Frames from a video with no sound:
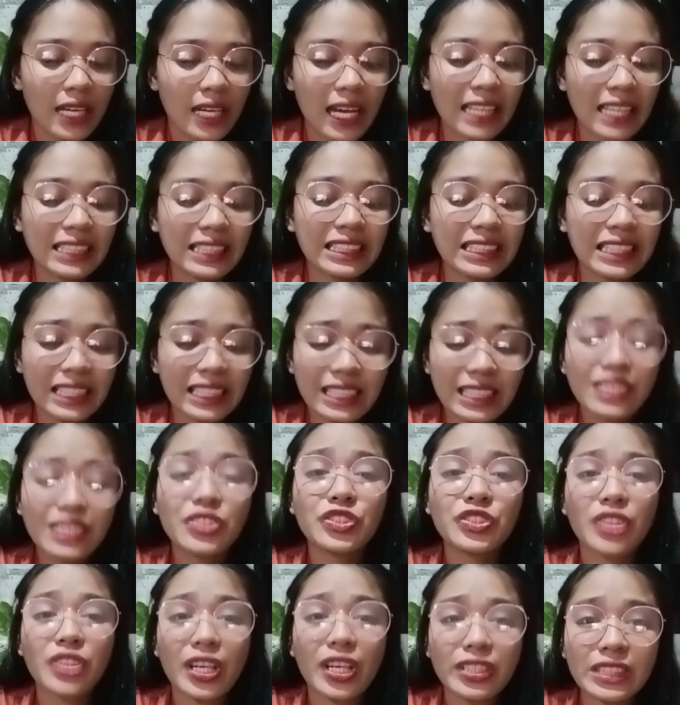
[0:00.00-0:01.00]
and need
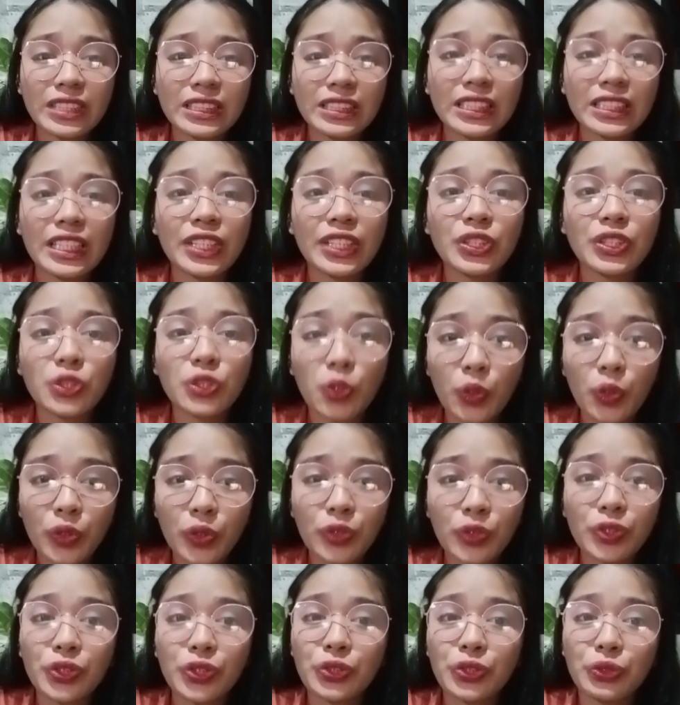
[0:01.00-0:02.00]
charity in
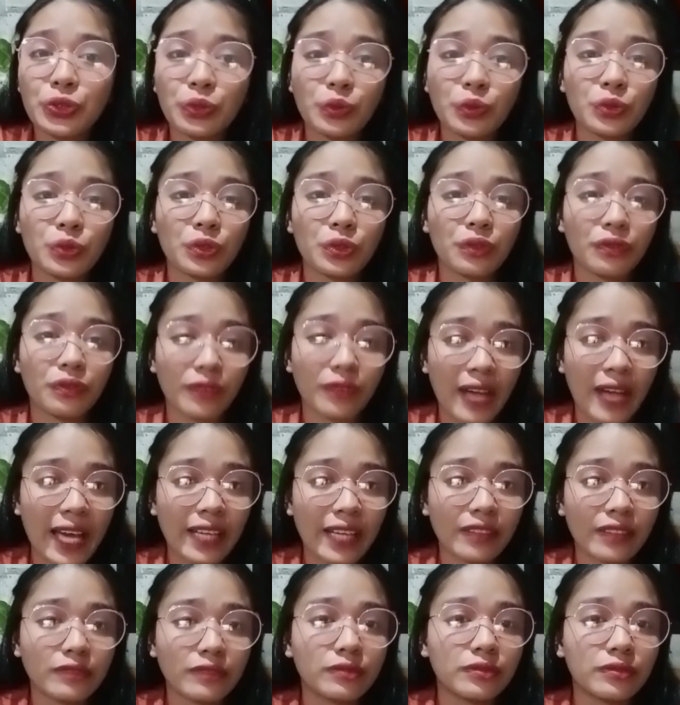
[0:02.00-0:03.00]
order to
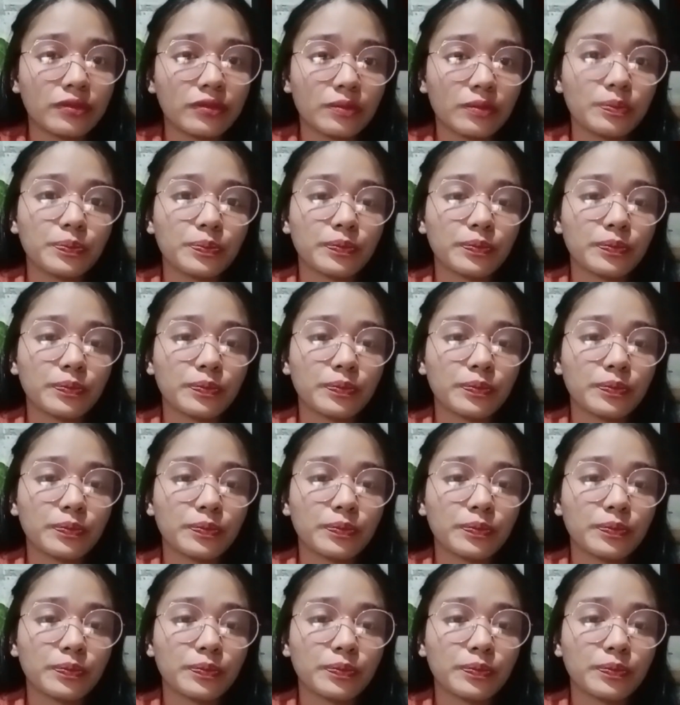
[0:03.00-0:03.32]
survive.